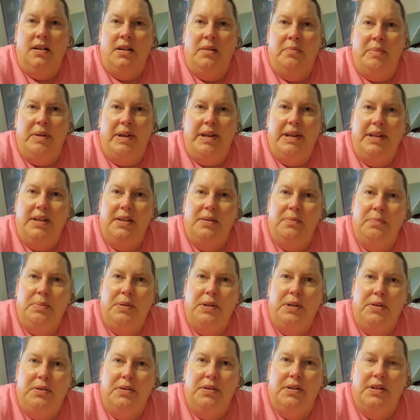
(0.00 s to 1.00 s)
on my
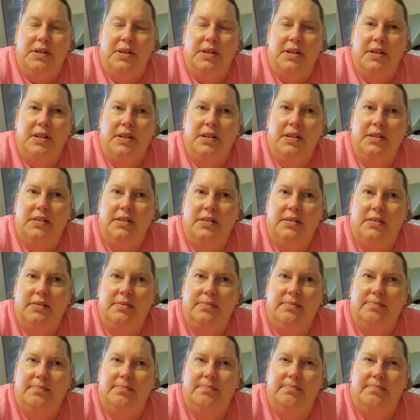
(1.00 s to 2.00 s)
computer,
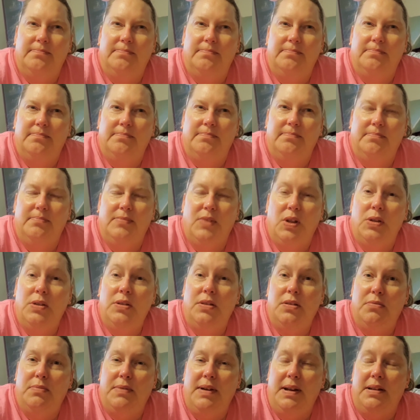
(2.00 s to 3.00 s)

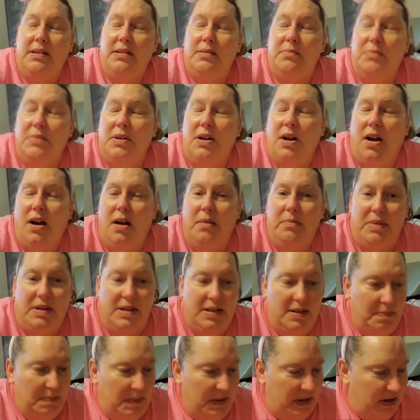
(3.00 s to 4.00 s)
the random
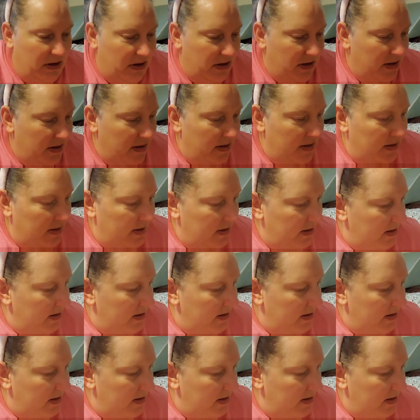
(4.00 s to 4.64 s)
comment picker.